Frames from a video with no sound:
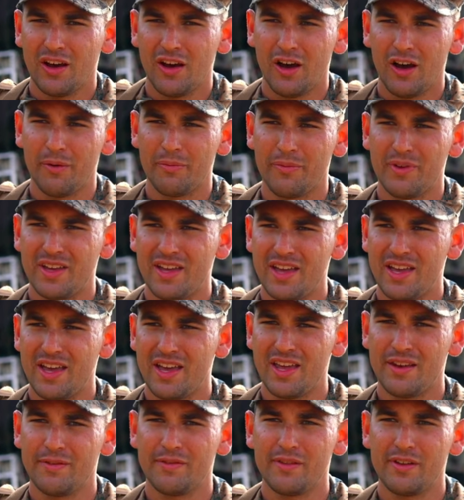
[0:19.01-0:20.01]
Um,
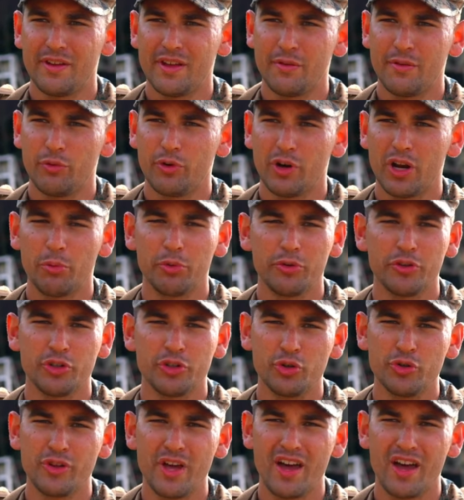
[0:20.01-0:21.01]
and we're able
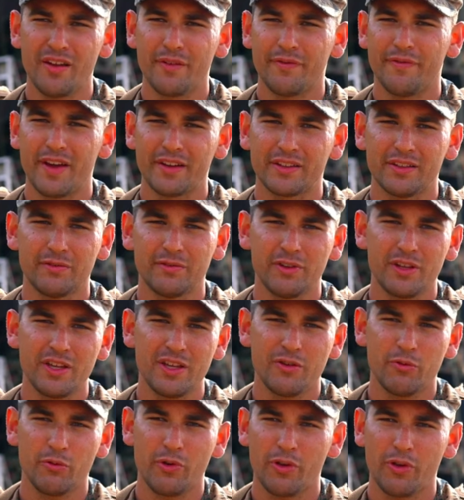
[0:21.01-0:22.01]
to do that
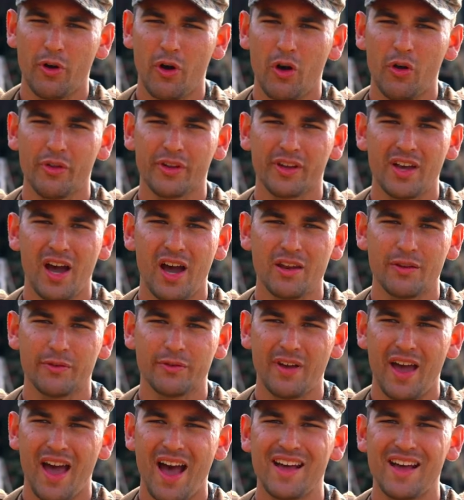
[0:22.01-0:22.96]
effectively with all the kind of